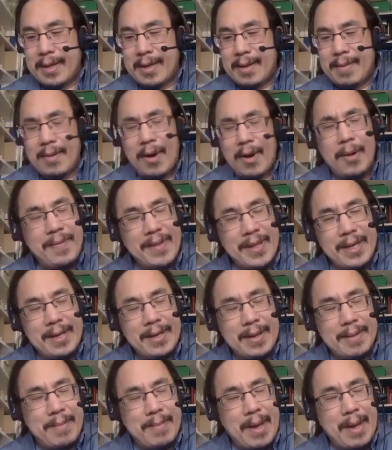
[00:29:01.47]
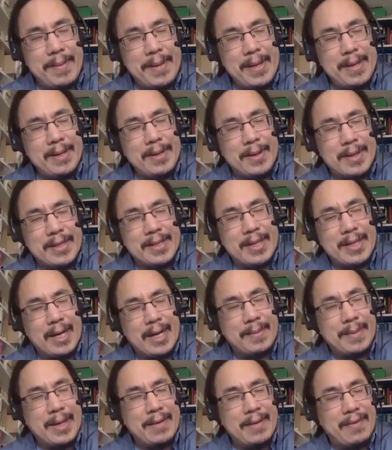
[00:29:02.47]
hopefully, maybe you can
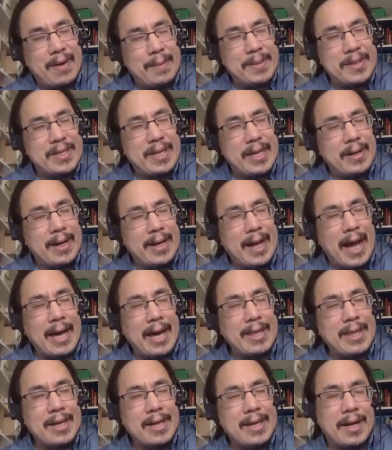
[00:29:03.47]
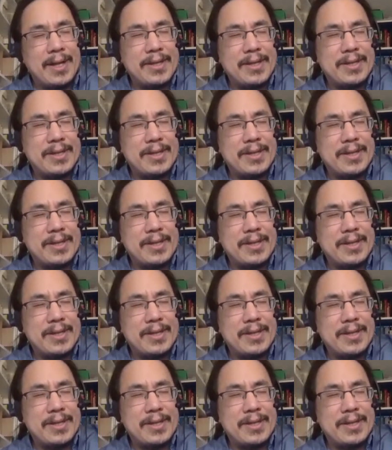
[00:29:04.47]
tell me if I'm insane or not. I think all the